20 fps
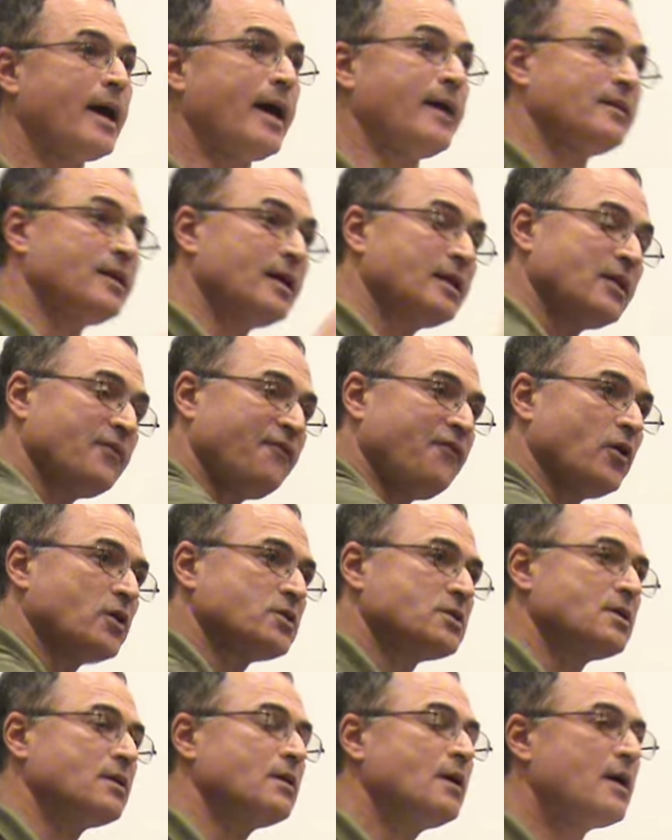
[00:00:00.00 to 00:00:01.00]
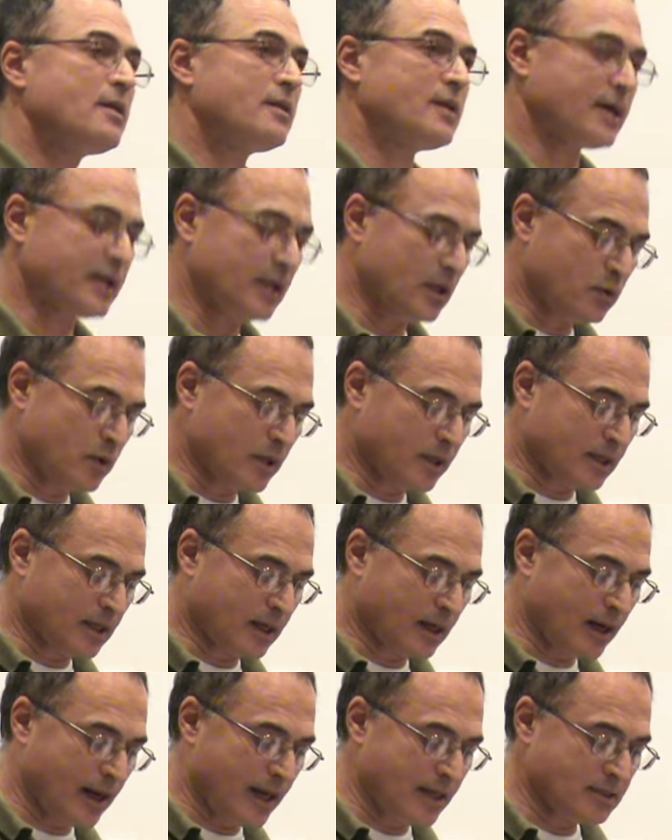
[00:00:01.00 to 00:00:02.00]
and then forcing the Greek
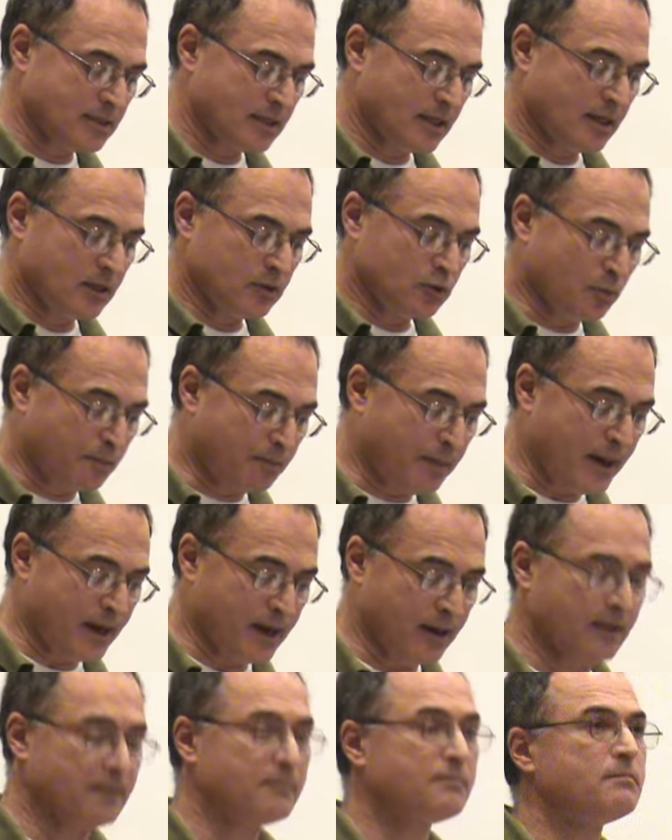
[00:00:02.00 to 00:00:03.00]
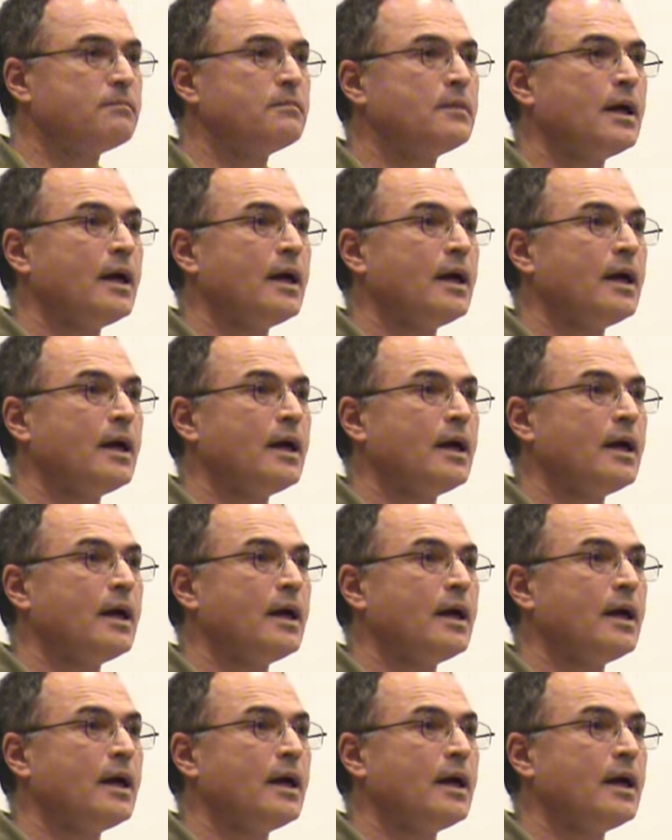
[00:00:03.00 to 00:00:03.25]
working class to pay.